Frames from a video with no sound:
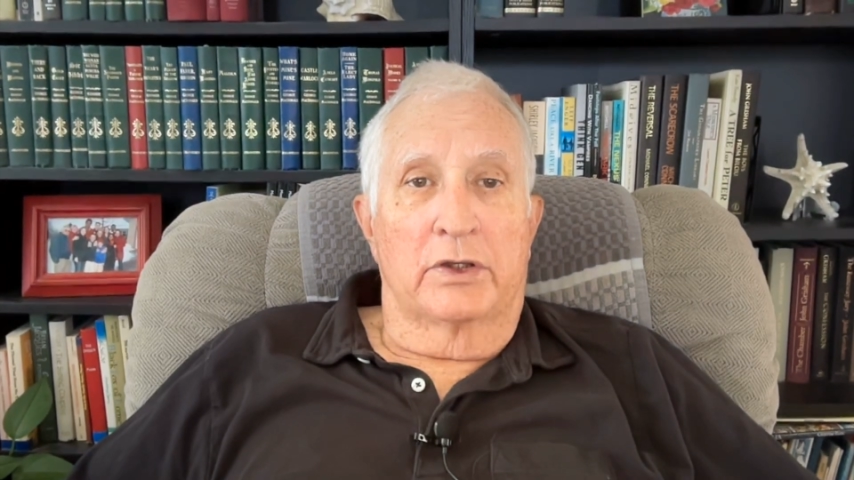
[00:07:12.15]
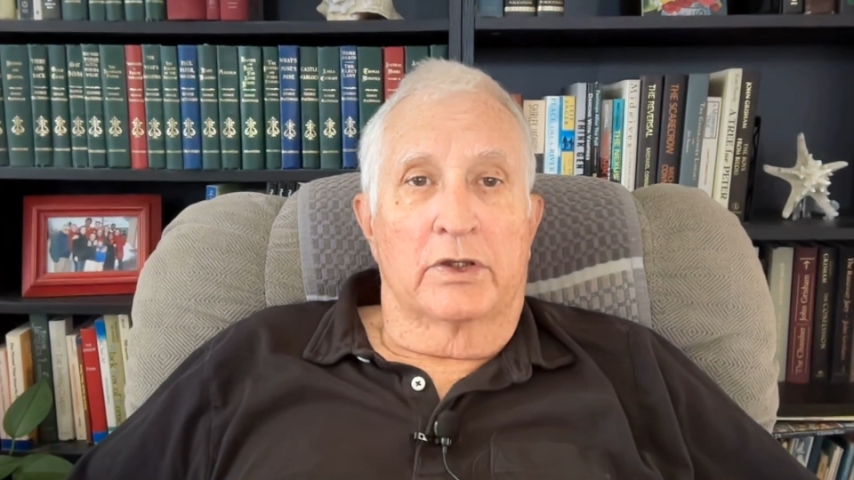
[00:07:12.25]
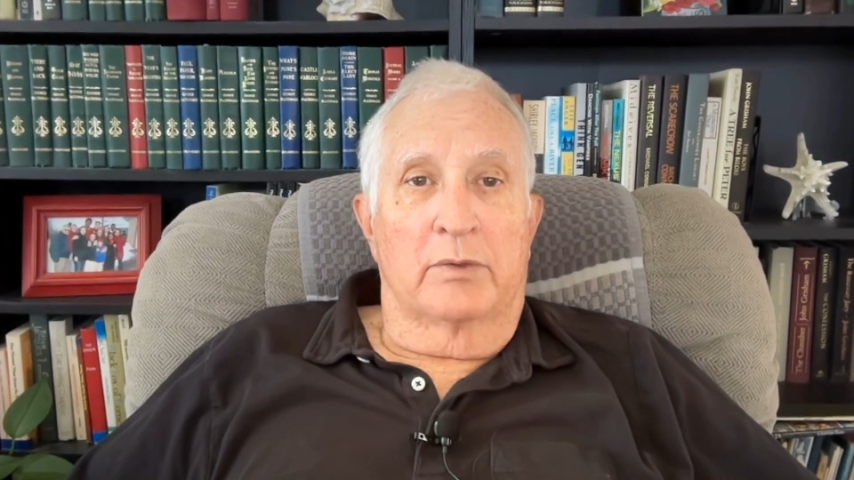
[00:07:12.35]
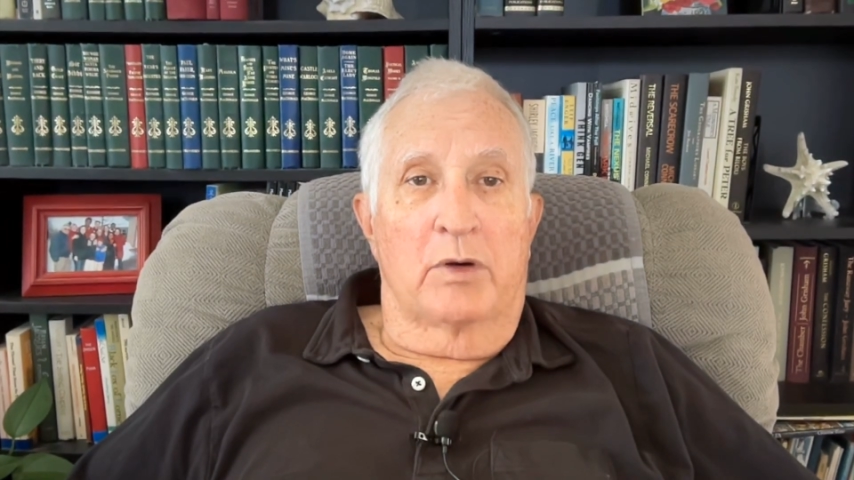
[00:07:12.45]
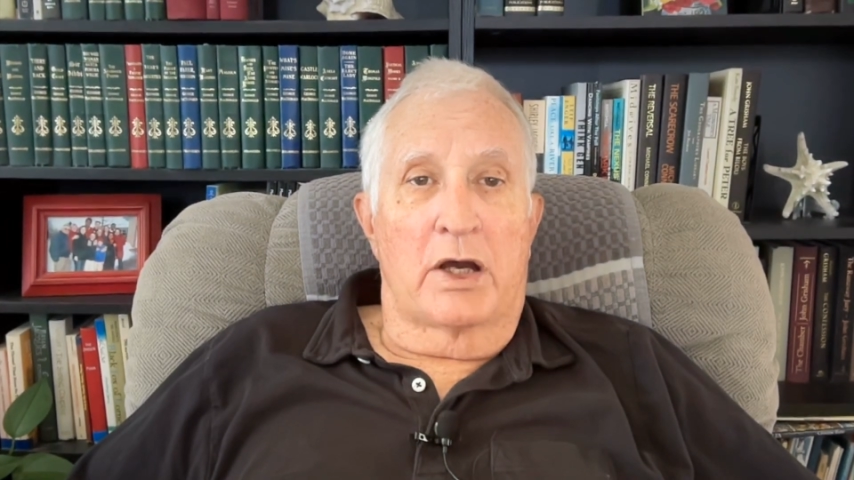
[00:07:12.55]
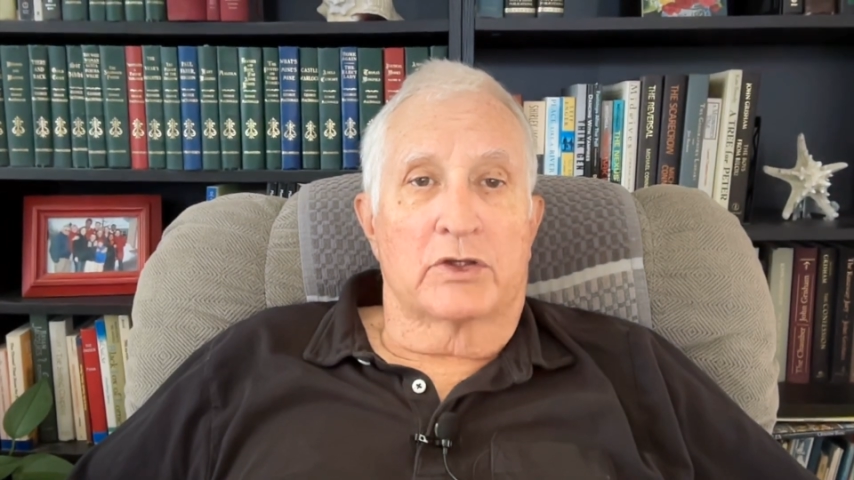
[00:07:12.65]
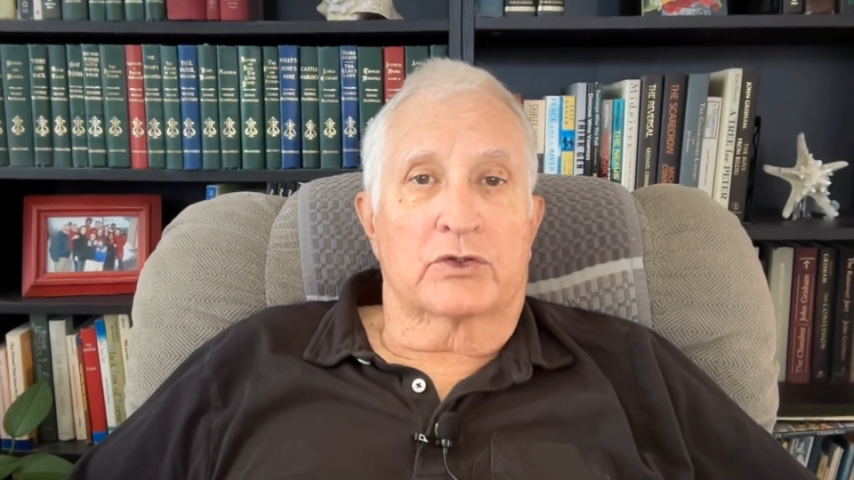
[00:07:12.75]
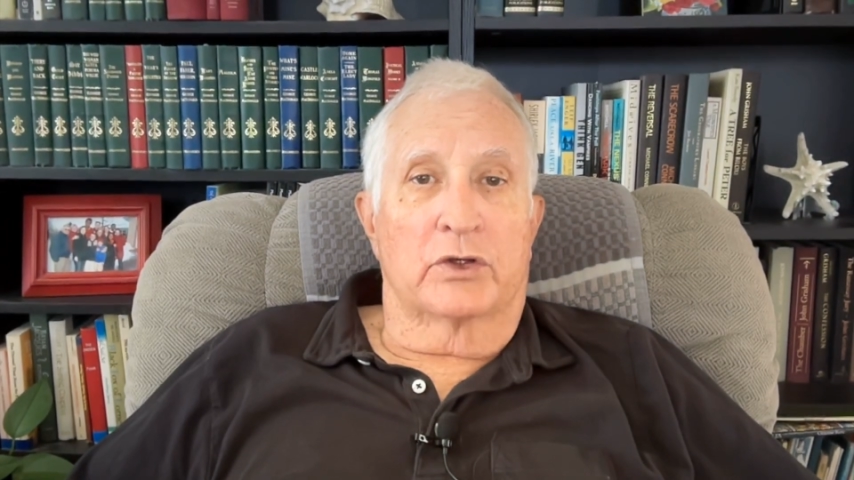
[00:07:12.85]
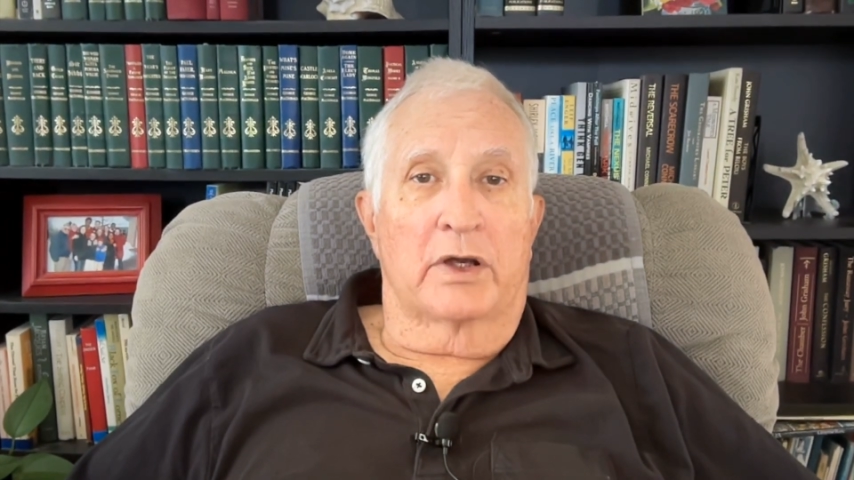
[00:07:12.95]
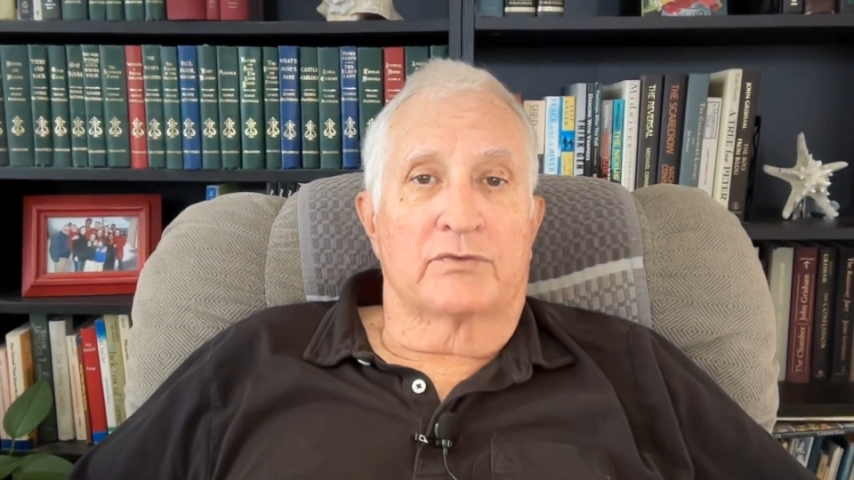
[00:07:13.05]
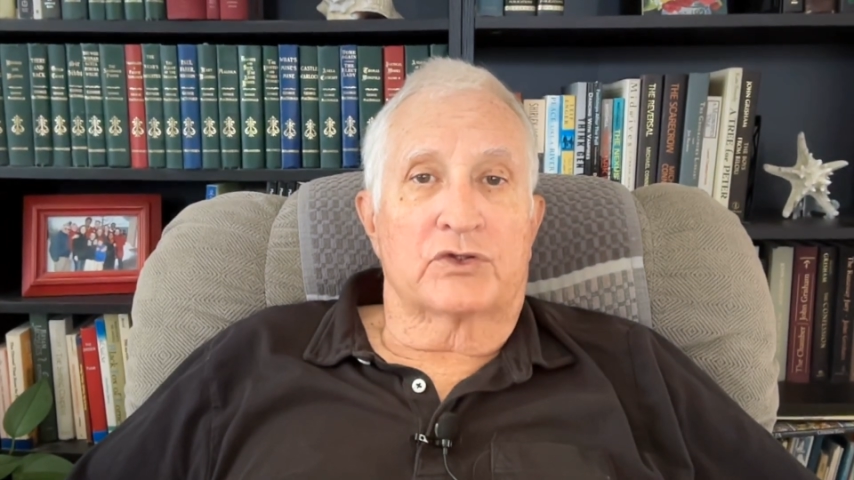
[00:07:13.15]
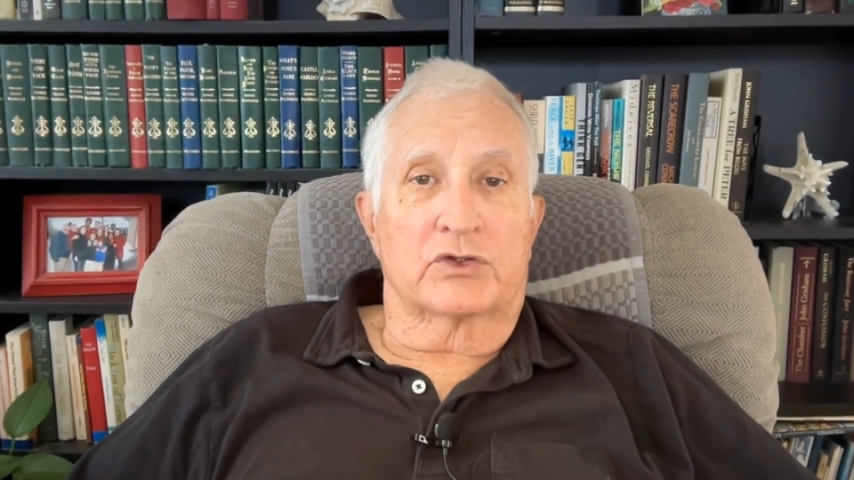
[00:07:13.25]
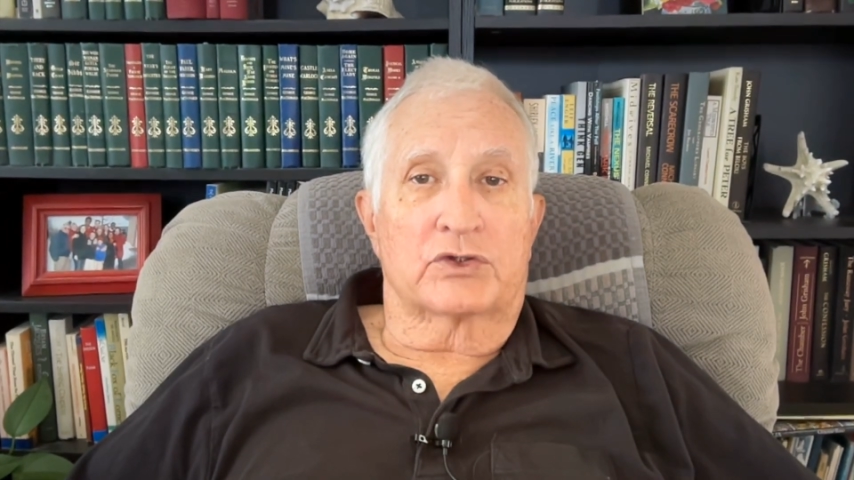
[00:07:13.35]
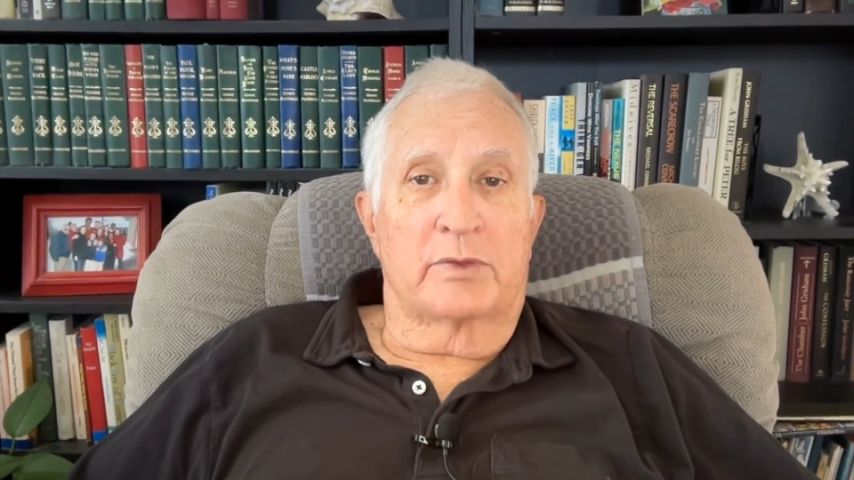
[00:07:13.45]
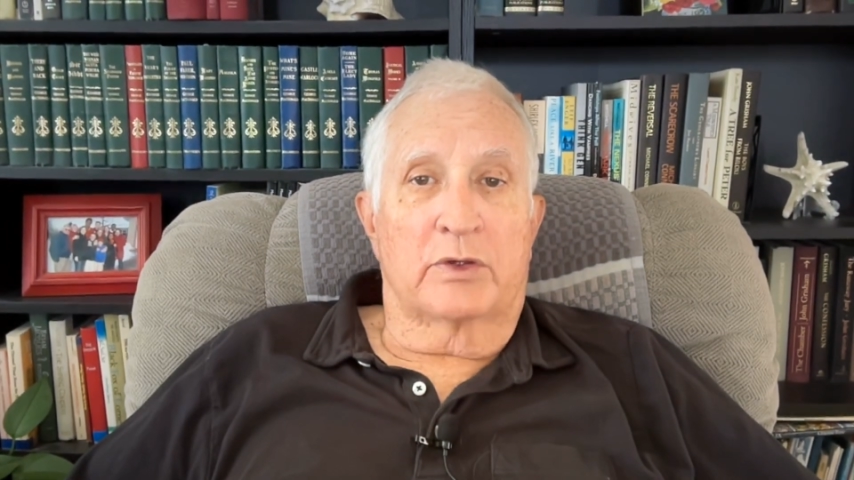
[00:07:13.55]
the mantra of
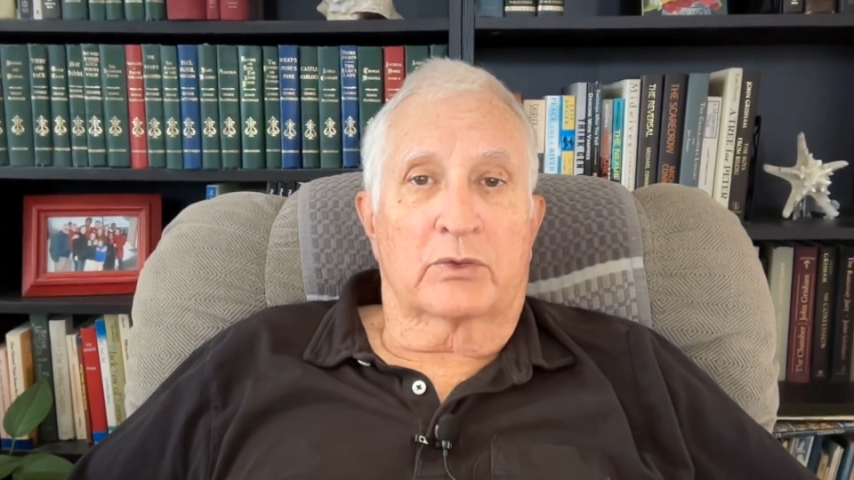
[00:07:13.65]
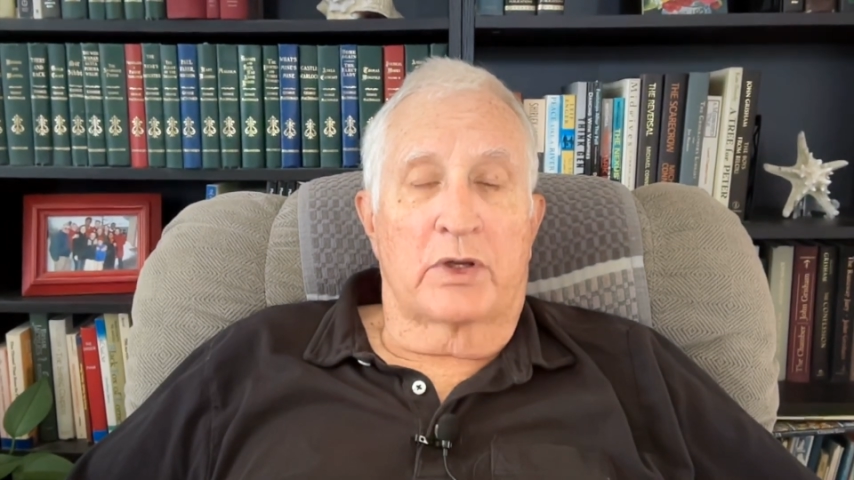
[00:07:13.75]
systemic